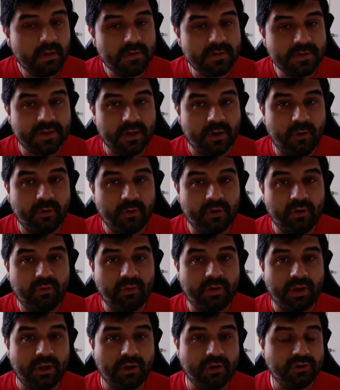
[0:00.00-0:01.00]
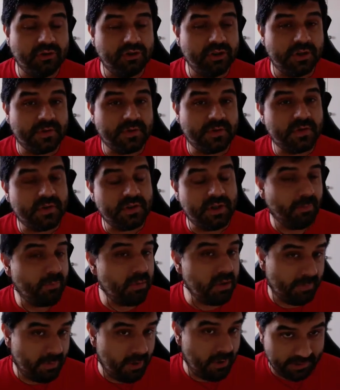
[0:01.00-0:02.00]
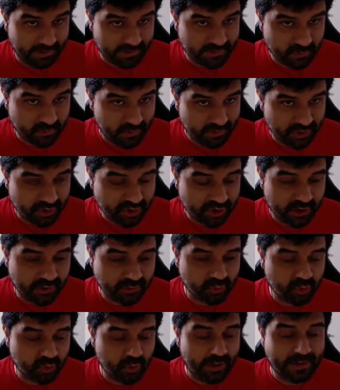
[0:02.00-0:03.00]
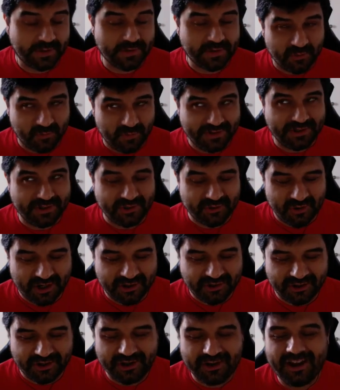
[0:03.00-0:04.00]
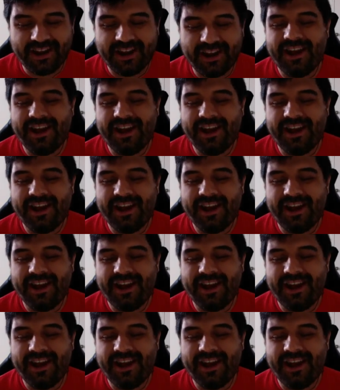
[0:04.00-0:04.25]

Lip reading: So you can just stumble upon exquisite treasure,